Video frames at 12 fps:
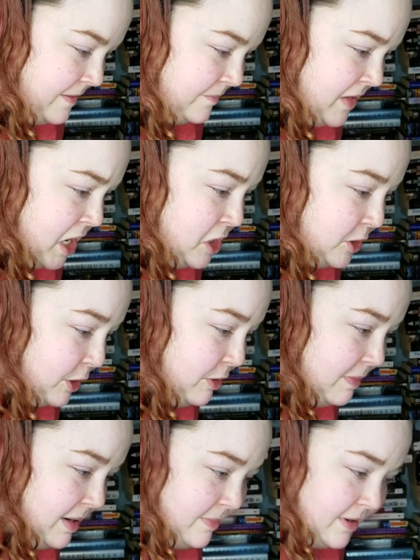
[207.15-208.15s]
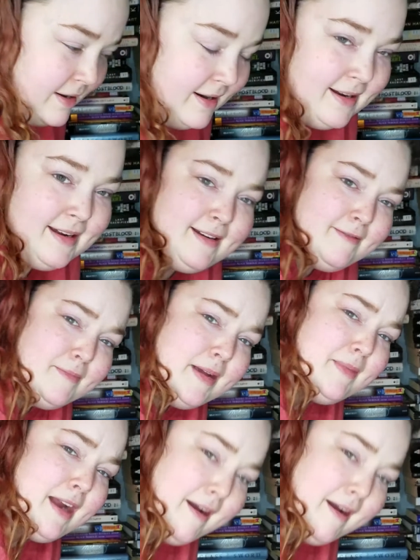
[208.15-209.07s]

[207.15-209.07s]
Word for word: So remember, remember how I